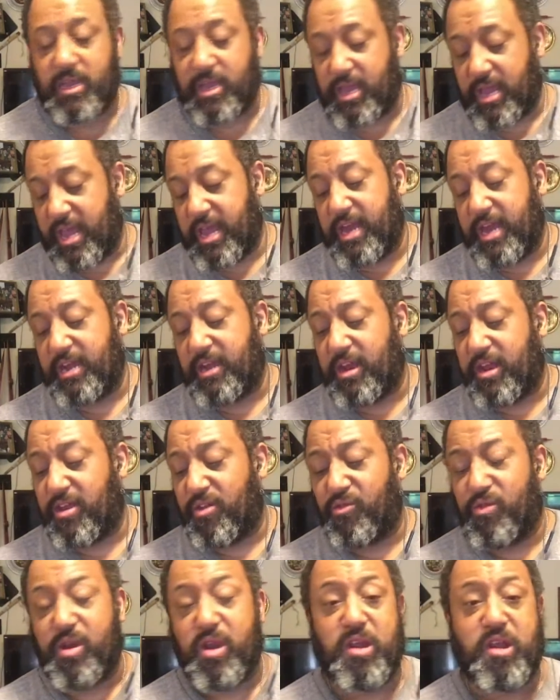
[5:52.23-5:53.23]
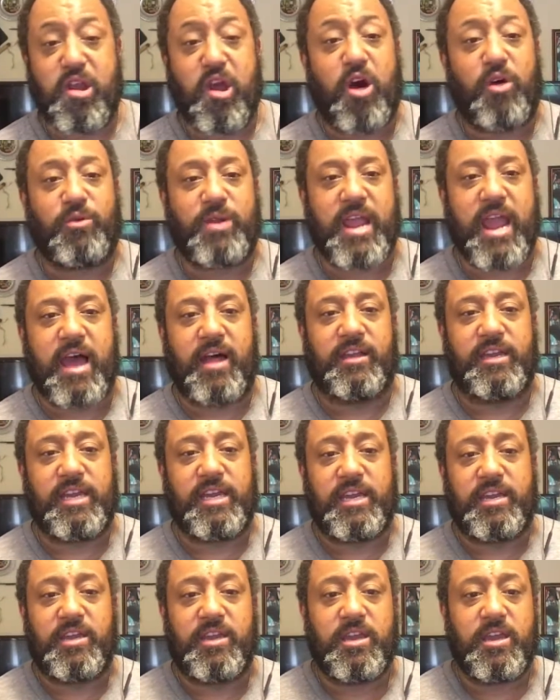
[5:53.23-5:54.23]
And in all
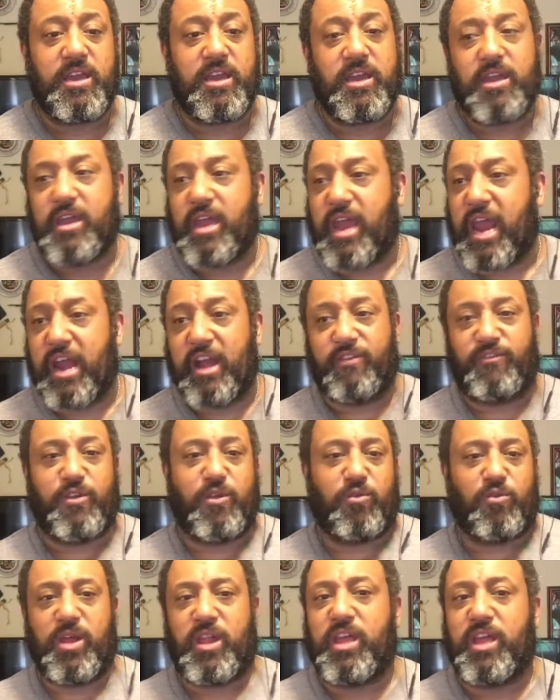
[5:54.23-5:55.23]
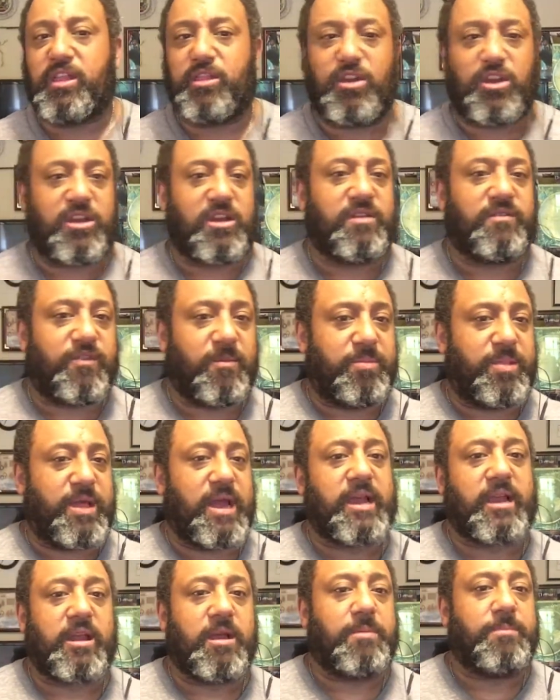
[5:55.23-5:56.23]
reality, and if you're really looking for
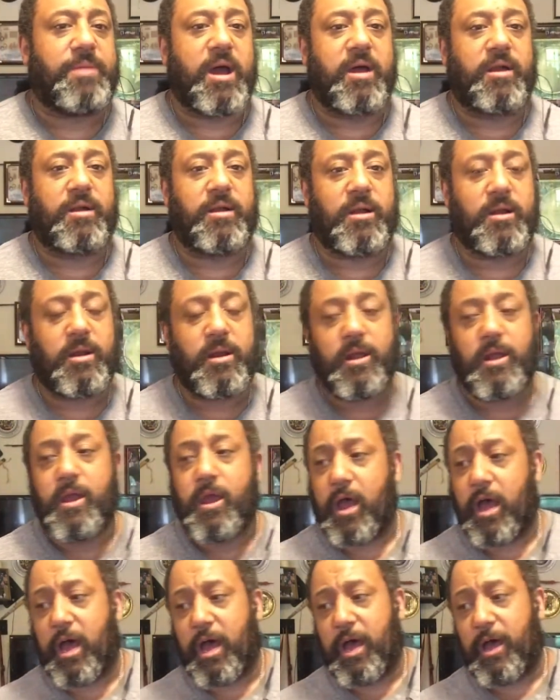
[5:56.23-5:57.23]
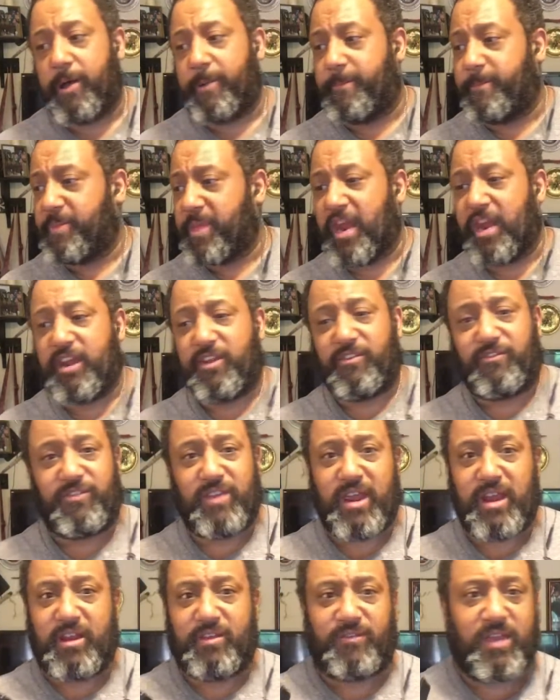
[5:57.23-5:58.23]
black gunpowder, and
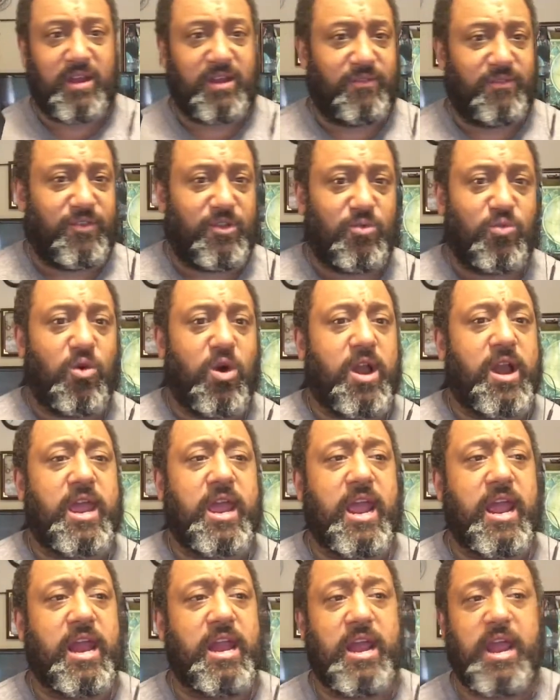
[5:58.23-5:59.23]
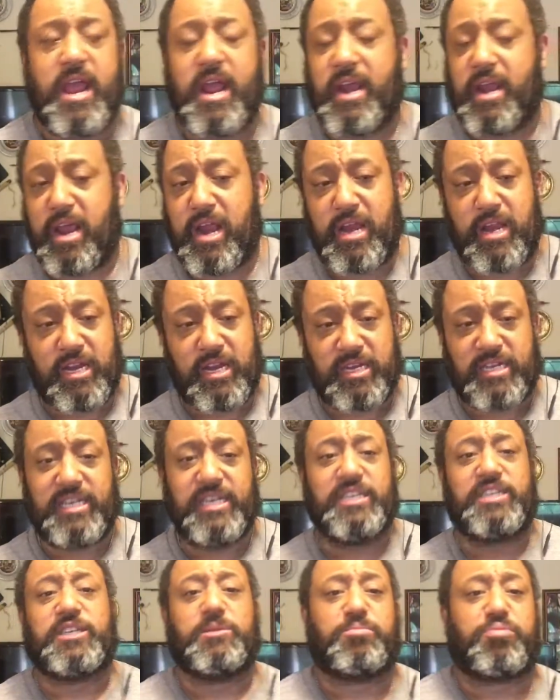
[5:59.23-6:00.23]
if you want it at a
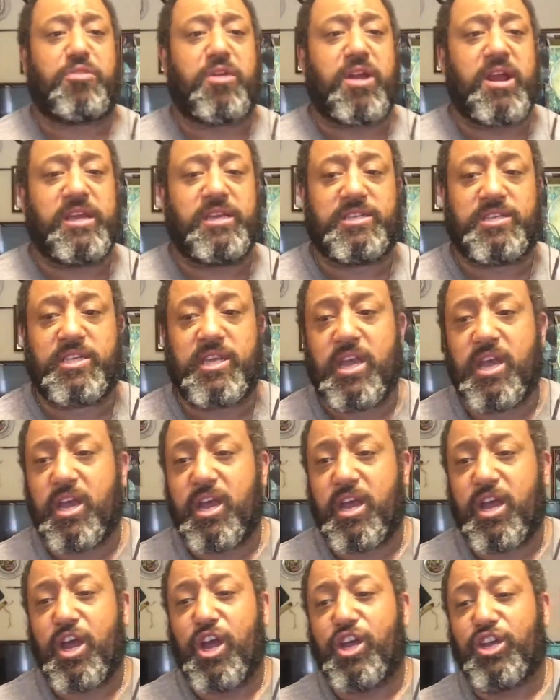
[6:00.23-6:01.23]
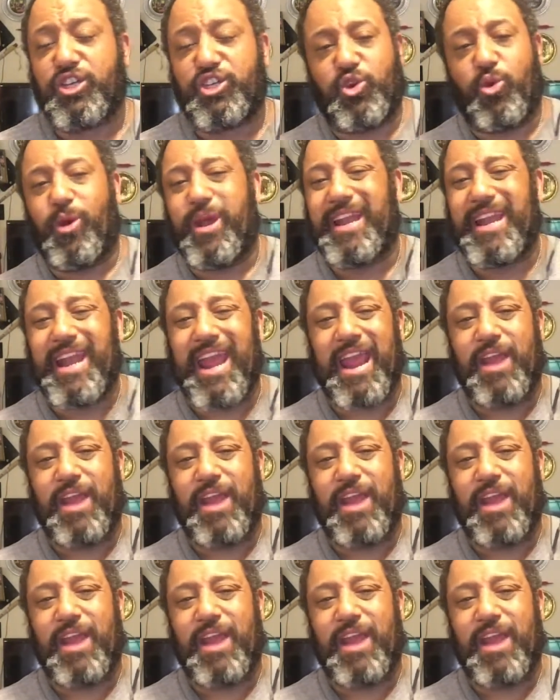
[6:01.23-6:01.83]
decent price, join a